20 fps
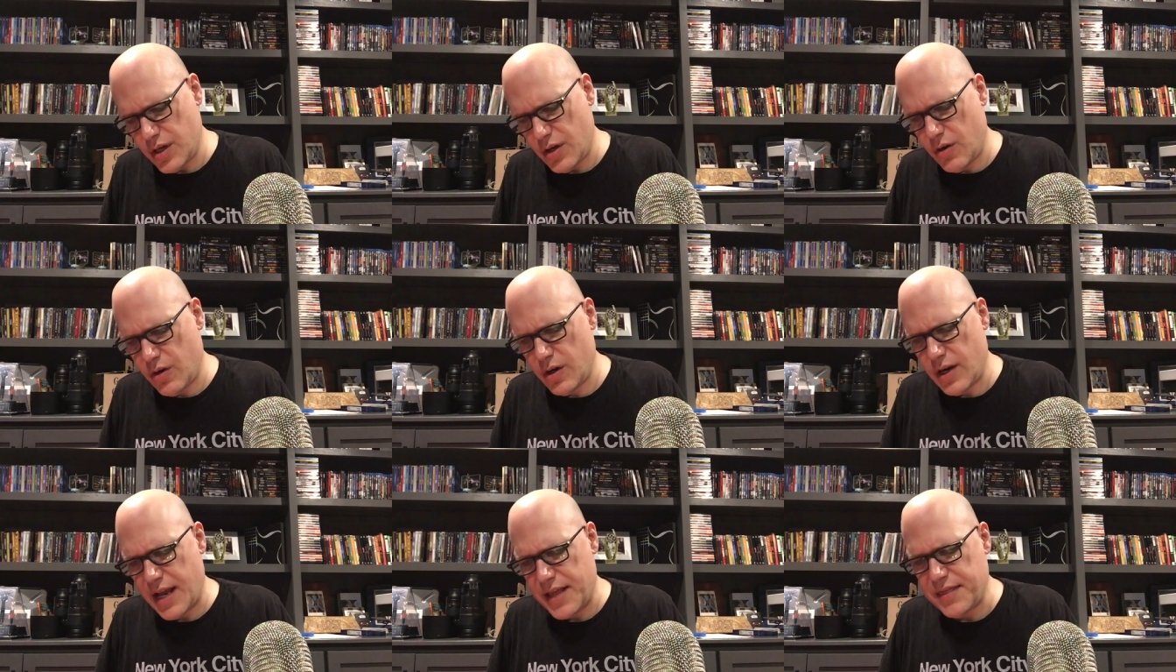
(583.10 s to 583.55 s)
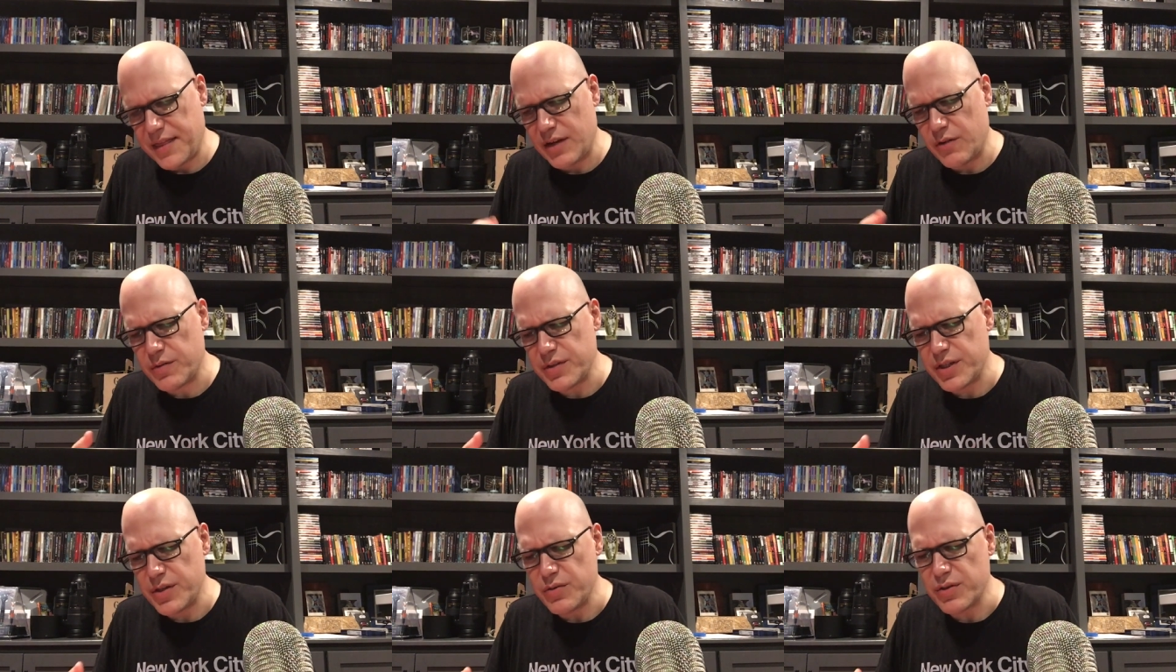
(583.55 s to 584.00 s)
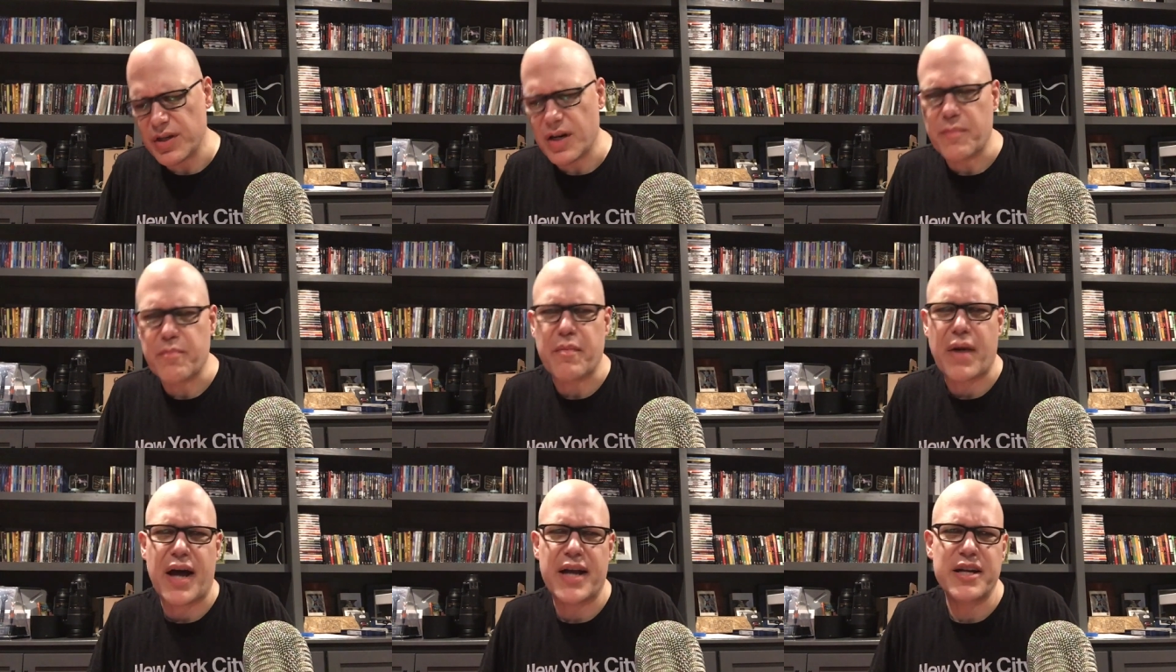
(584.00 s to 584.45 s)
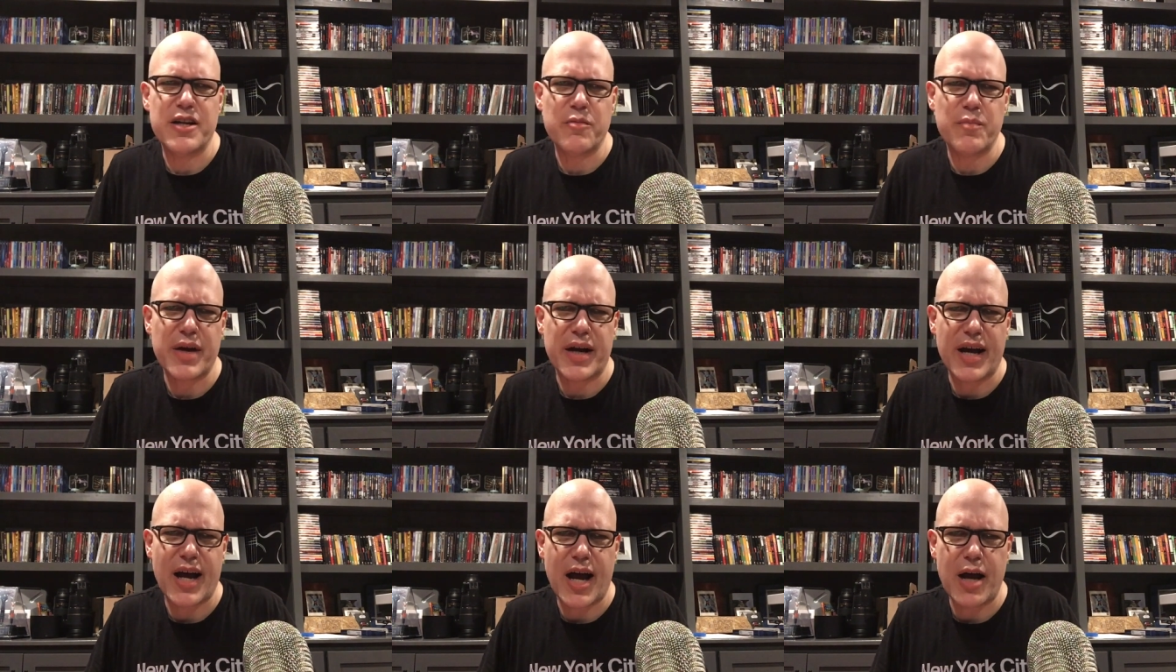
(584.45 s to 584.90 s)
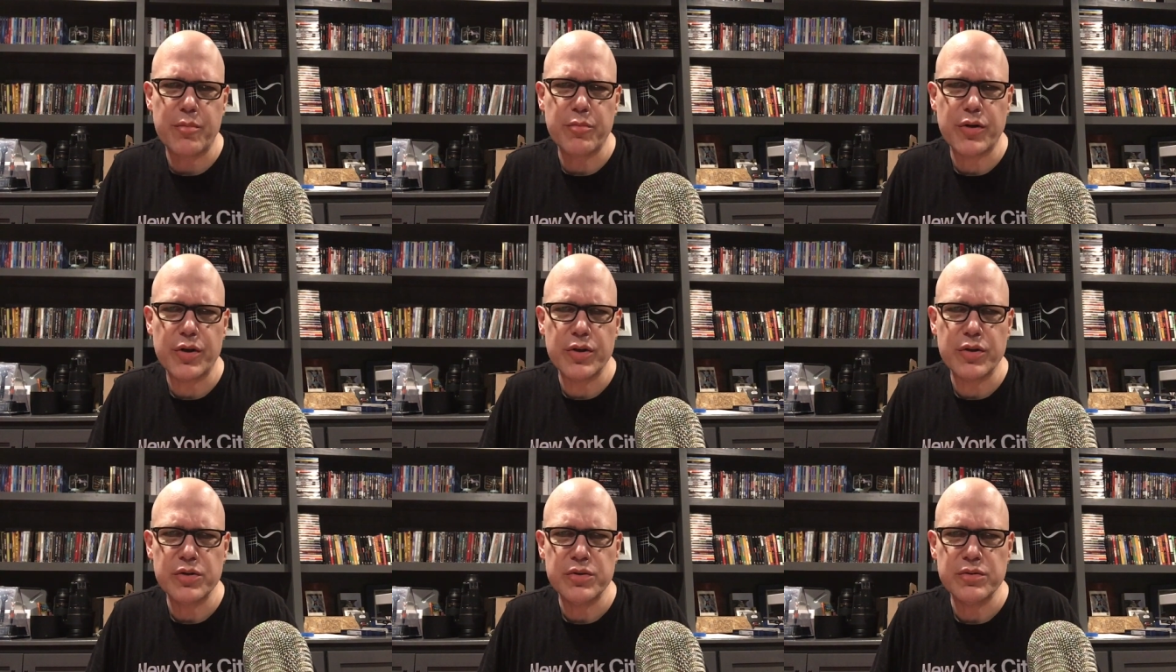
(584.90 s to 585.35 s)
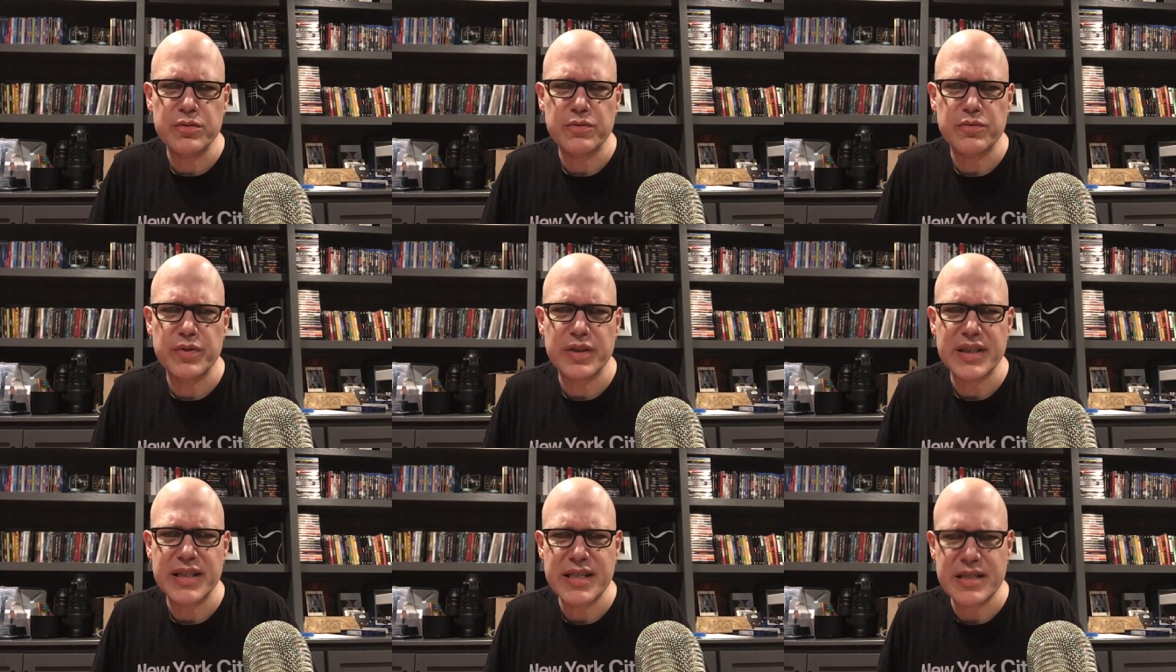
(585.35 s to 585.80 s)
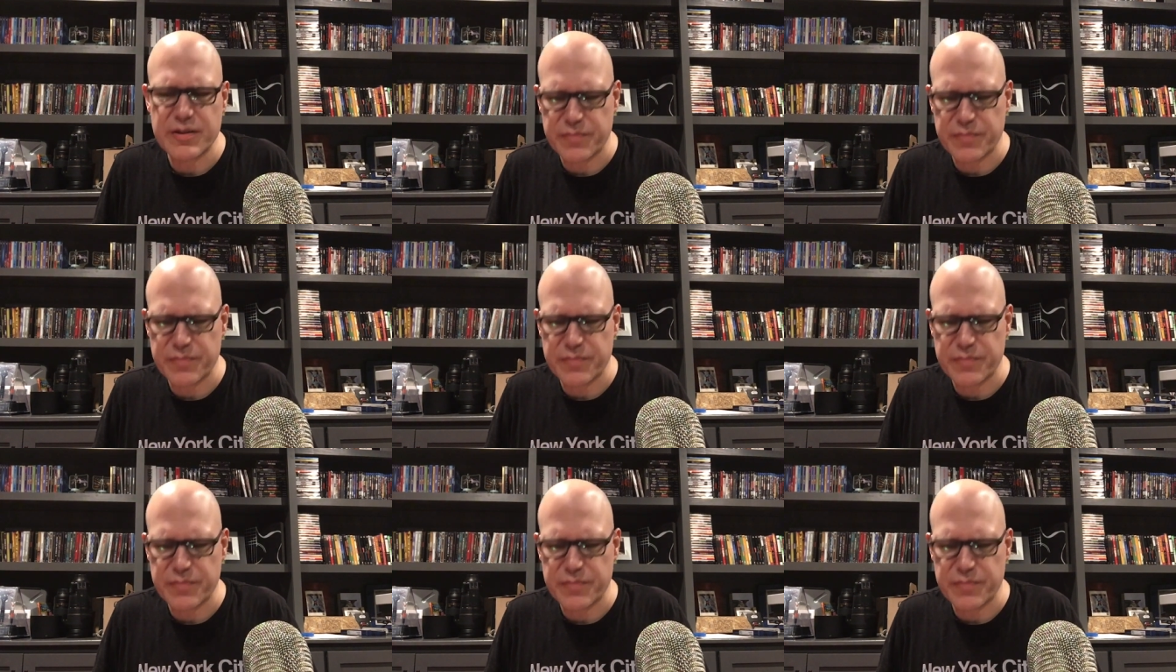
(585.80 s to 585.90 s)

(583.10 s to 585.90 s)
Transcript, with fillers: art, I think, was used in a Mondo Macabro release,